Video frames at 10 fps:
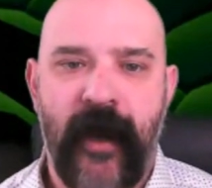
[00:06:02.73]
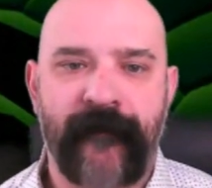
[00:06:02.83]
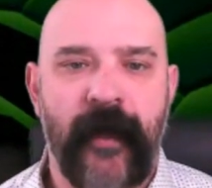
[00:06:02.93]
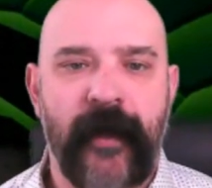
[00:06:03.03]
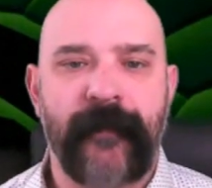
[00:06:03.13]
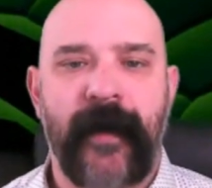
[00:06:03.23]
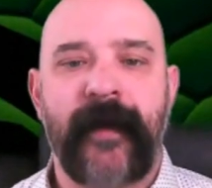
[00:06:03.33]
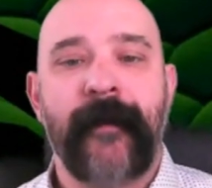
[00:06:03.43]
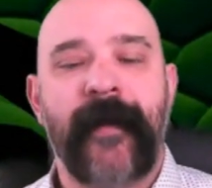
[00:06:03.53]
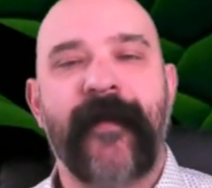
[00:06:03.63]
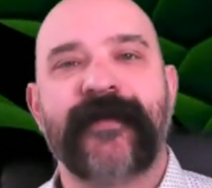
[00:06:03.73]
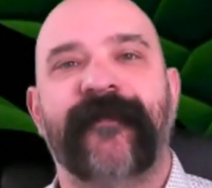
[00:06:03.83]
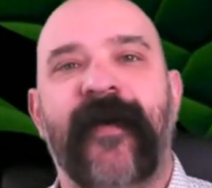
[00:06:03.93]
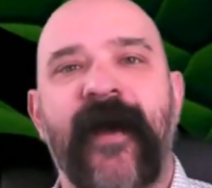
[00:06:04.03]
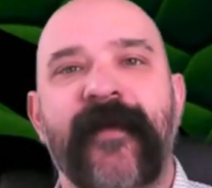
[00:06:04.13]
Goff a lot of money, but
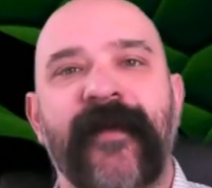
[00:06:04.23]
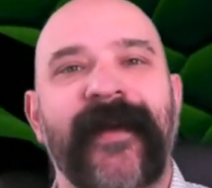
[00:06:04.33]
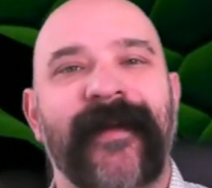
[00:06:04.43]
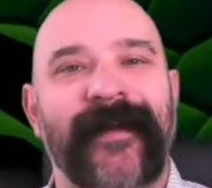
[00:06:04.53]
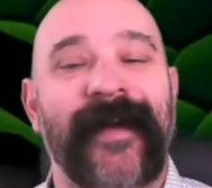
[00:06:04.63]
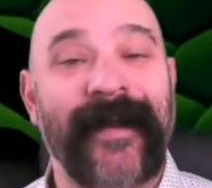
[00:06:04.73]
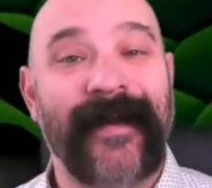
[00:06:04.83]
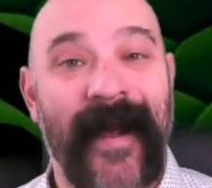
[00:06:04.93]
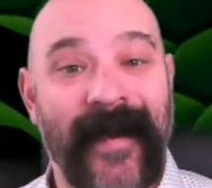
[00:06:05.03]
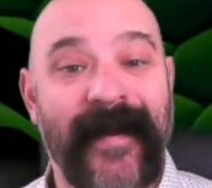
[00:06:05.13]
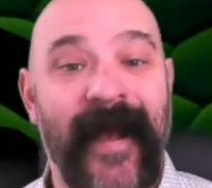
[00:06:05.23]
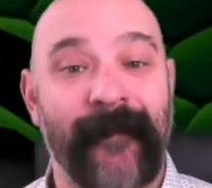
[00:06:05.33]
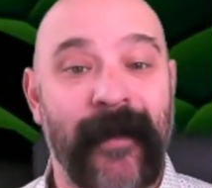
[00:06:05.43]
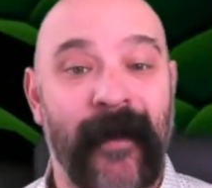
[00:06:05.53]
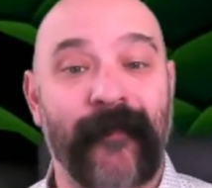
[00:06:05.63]
there's $5 million in dead
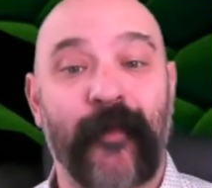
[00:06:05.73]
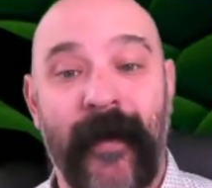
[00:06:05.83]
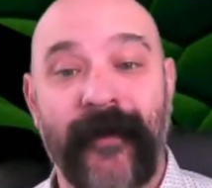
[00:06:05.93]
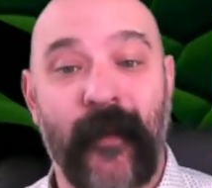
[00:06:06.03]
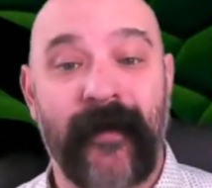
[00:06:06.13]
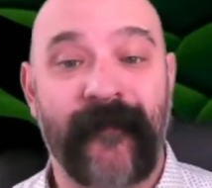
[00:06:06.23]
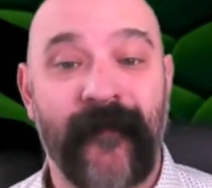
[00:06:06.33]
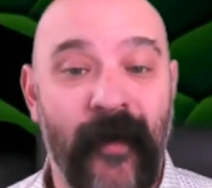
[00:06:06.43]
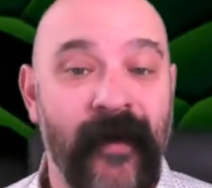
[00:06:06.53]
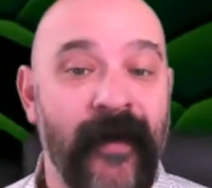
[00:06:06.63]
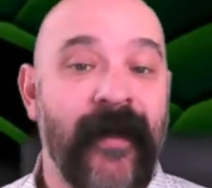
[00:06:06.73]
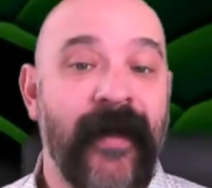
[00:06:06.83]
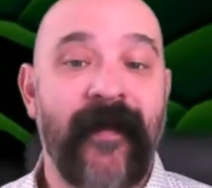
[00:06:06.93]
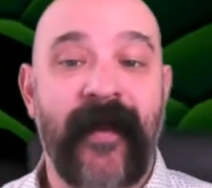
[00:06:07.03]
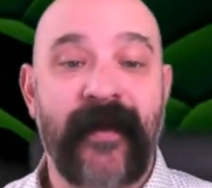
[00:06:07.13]
cap come 2024.
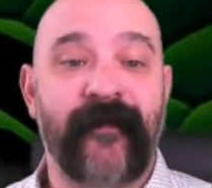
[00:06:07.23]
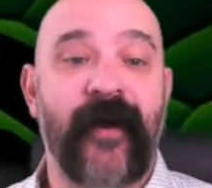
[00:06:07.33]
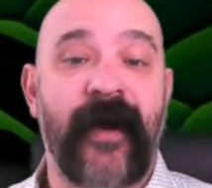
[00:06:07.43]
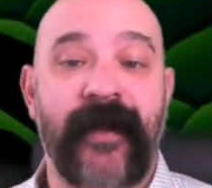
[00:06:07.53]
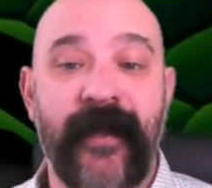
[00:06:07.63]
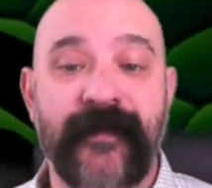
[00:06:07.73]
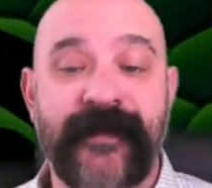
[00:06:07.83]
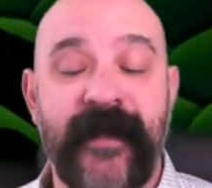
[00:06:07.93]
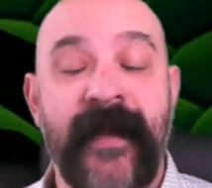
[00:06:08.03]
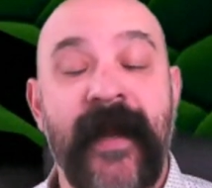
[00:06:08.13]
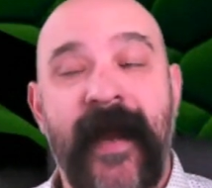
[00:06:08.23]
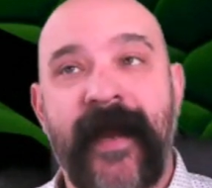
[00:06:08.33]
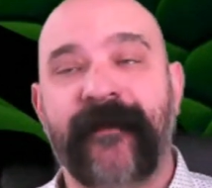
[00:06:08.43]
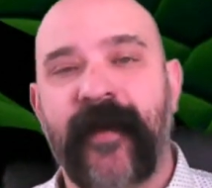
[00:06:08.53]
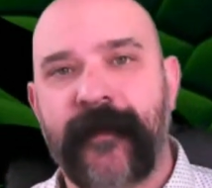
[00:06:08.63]
And then you've got Houston,
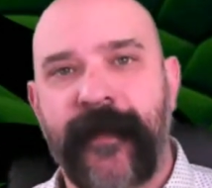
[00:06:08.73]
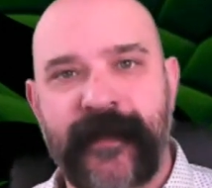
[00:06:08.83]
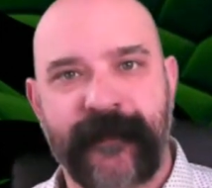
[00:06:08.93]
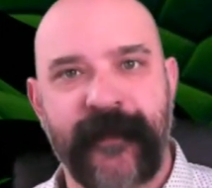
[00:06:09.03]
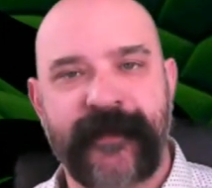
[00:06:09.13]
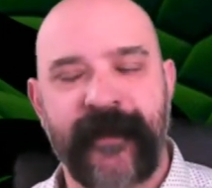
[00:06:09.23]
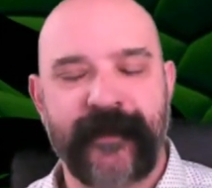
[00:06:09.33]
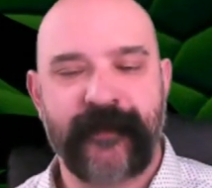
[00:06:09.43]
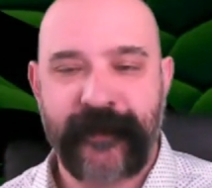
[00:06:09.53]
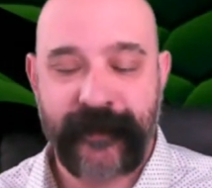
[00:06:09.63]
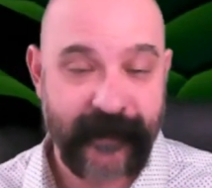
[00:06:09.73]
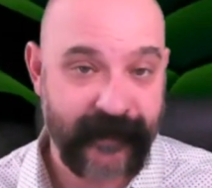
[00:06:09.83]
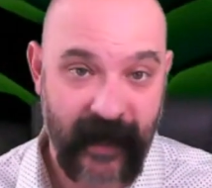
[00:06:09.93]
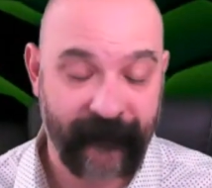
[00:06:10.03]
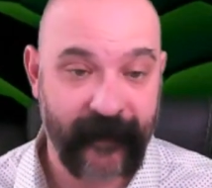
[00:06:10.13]
and you've got the Pittsburgh Steelers, which is
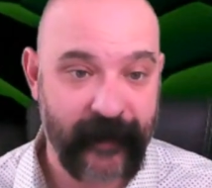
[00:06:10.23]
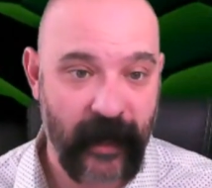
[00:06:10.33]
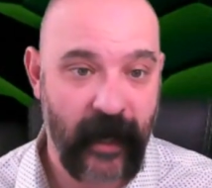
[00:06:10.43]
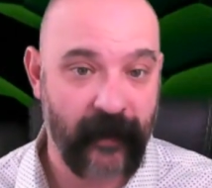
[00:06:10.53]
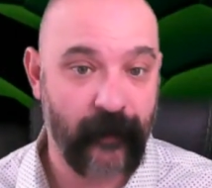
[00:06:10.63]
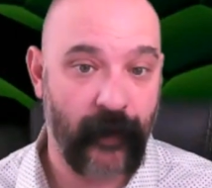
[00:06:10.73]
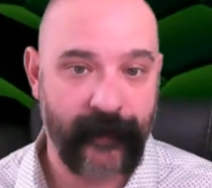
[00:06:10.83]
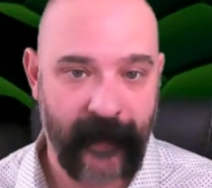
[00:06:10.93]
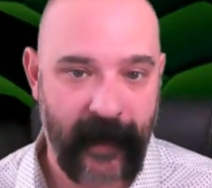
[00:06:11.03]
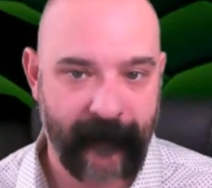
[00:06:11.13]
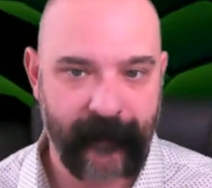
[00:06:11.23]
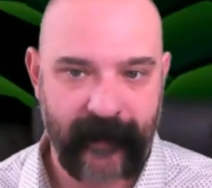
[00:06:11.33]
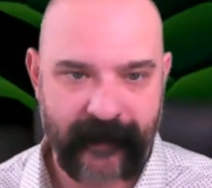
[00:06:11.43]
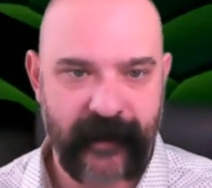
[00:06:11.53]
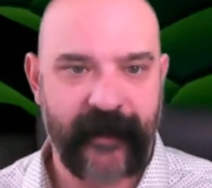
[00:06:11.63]
definitely not going to happen.
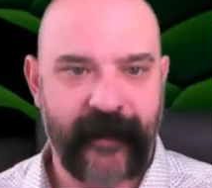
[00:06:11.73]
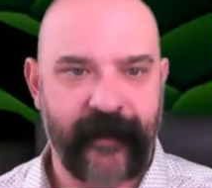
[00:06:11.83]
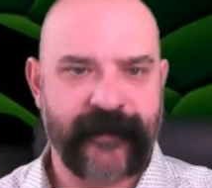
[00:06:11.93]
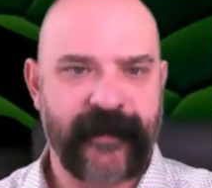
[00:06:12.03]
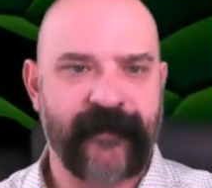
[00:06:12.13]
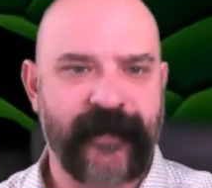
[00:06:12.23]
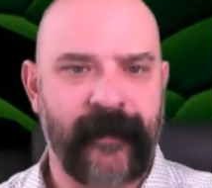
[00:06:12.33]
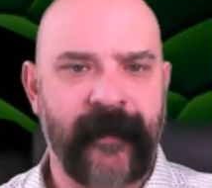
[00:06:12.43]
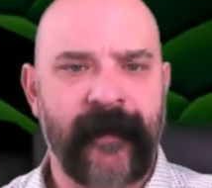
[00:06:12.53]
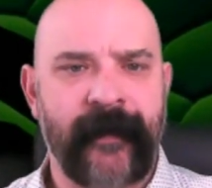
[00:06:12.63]
Let's not kid ourselves here.